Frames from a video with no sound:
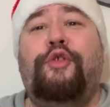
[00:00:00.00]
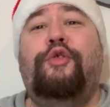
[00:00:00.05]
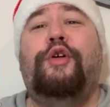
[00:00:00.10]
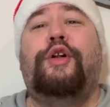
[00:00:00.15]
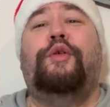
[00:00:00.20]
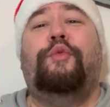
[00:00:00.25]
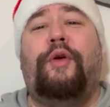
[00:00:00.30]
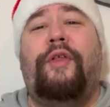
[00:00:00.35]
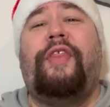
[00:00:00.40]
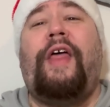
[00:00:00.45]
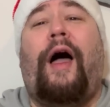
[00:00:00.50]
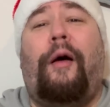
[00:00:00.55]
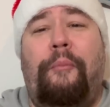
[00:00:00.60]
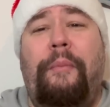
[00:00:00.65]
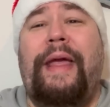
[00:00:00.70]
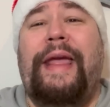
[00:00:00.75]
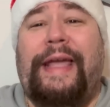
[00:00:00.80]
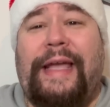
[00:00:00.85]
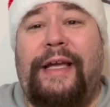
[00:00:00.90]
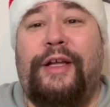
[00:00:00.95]
it without
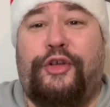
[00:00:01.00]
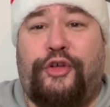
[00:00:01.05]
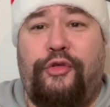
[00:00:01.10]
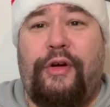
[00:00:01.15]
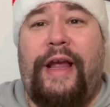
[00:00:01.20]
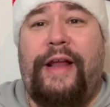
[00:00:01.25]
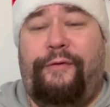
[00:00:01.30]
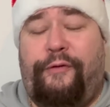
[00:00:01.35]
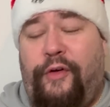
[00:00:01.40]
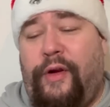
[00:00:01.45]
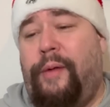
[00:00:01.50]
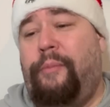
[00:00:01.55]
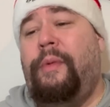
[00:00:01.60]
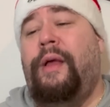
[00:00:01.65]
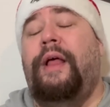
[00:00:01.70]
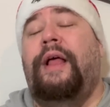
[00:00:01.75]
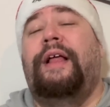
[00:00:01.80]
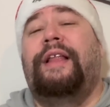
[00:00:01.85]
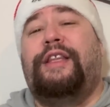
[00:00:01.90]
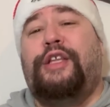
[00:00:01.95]
making a trade for him.
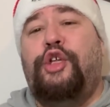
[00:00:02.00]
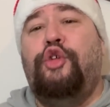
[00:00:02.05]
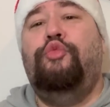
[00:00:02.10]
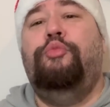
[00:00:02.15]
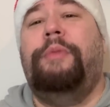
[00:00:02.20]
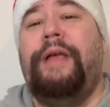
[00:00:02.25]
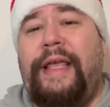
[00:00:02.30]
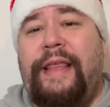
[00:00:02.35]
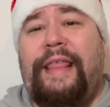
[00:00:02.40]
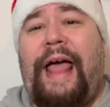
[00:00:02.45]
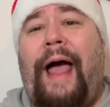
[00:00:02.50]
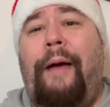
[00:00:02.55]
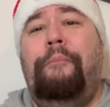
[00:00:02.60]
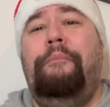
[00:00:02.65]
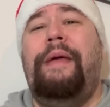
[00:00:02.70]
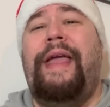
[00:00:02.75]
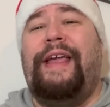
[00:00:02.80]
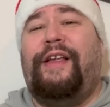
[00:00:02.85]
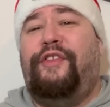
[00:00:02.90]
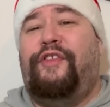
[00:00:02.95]
To me, that
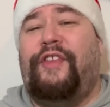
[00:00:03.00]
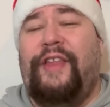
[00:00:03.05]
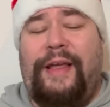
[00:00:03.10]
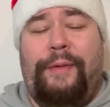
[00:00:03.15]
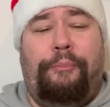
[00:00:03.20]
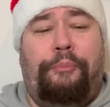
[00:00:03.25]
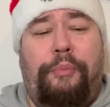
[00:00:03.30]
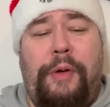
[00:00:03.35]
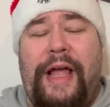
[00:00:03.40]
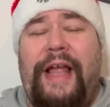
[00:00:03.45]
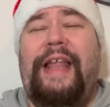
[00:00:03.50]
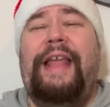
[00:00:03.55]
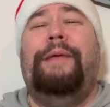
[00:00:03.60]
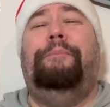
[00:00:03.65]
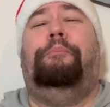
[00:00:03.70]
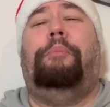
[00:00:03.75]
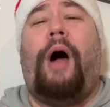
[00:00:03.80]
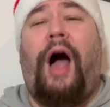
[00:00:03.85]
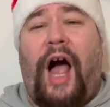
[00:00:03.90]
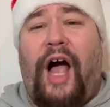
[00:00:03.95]
makes it
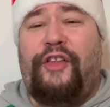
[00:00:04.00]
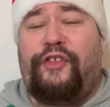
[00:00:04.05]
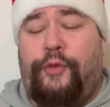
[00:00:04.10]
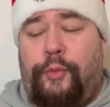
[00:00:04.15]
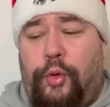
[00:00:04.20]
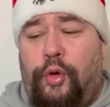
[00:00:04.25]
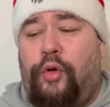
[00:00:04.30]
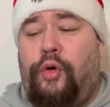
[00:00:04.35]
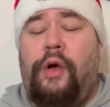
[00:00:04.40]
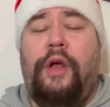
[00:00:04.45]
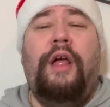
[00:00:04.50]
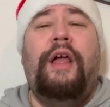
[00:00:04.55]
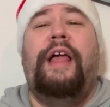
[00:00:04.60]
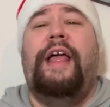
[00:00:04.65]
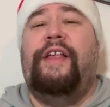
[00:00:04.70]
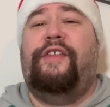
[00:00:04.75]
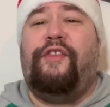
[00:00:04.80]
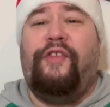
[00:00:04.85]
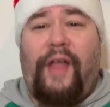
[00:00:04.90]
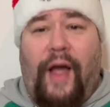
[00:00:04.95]
impossible.
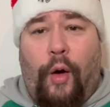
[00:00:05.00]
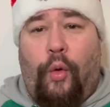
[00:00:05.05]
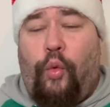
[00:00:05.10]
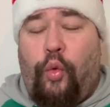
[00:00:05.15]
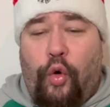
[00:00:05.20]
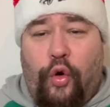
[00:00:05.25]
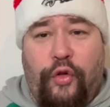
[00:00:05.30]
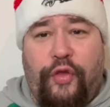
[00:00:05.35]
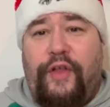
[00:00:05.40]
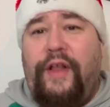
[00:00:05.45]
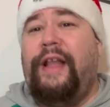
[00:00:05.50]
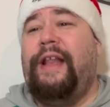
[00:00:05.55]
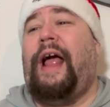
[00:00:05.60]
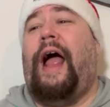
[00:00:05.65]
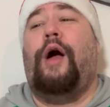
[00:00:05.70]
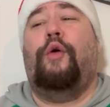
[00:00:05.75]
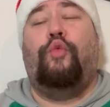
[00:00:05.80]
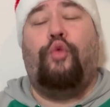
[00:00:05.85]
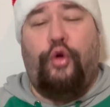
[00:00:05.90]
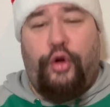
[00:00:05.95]
It's not worth it. I
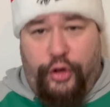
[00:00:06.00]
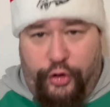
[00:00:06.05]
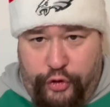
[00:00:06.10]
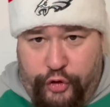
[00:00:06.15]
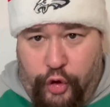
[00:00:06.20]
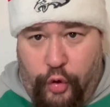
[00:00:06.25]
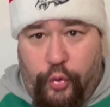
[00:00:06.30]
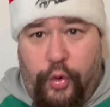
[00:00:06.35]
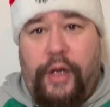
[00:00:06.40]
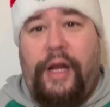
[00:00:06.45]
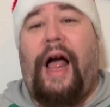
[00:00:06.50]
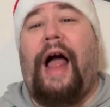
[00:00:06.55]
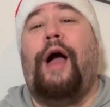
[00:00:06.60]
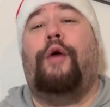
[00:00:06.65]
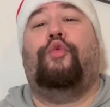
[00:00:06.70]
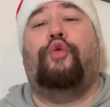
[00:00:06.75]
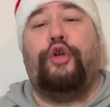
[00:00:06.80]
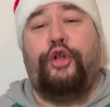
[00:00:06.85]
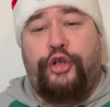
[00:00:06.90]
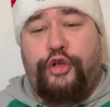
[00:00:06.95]
wouldn't do it. I
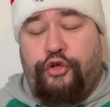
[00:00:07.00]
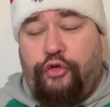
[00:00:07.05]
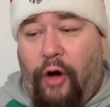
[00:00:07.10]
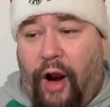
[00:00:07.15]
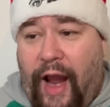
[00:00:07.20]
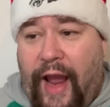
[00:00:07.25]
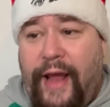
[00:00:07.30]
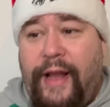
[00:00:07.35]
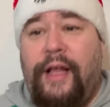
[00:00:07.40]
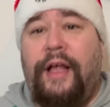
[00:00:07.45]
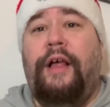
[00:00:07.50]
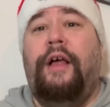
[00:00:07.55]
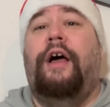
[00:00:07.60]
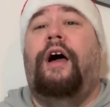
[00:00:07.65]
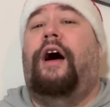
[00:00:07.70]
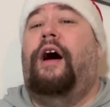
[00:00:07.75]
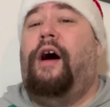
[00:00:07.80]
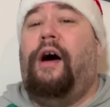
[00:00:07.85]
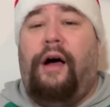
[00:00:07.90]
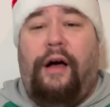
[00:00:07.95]
wouldn't try it.
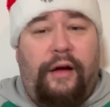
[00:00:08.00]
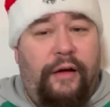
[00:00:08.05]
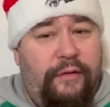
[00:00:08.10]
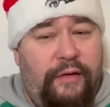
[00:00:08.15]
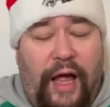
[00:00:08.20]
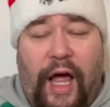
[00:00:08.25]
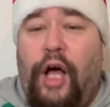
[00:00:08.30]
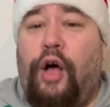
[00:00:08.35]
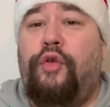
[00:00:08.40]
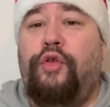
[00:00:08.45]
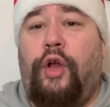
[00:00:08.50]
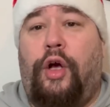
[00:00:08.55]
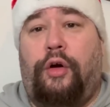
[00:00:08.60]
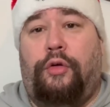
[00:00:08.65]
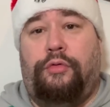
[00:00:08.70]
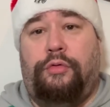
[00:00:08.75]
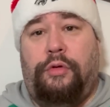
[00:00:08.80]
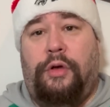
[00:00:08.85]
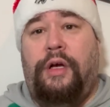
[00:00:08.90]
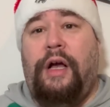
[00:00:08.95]
Hell no.
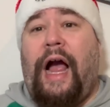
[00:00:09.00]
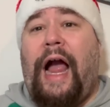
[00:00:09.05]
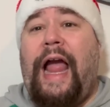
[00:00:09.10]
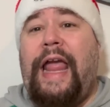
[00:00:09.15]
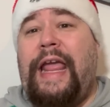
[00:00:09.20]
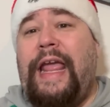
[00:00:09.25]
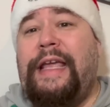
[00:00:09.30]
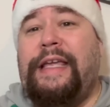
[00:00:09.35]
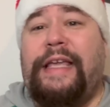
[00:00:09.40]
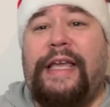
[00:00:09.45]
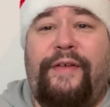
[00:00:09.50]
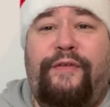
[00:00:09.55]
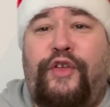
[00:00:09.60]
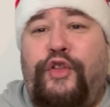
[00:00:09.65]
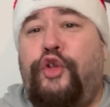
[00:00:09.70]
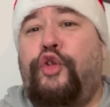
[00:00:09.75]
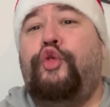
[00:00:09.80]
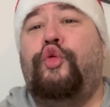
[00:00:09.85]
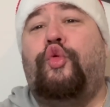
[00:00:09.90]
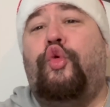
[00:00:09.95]
I ain't giving
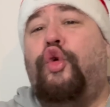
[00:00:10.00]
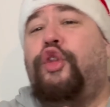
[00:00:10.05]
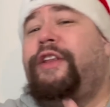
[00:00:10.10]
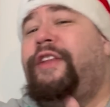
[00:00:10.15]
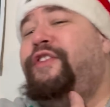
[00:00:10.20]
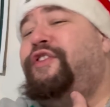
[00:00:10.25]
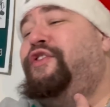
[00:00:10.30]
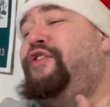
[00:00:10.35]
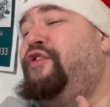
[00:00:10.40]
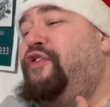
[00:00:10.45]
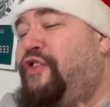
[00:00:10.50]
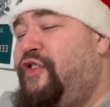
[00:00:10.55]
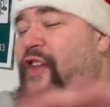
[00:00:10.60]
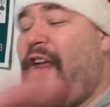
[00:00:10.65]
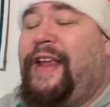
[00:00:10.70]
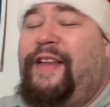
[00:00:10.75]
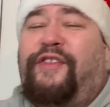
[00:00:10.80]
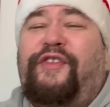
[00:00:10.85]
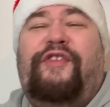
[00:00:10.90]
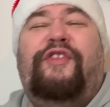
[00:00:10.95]
the New Orleans
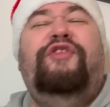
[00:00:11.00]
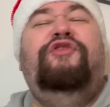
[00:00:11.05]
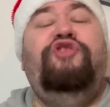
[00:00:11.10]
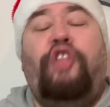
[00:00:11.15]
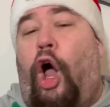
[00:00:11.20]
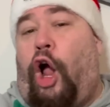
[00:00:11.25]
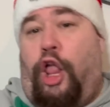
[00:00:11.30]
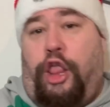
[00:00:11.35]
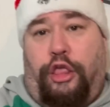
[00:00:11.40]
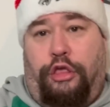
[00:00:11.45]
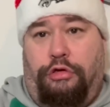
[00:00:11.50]
Saints nothing.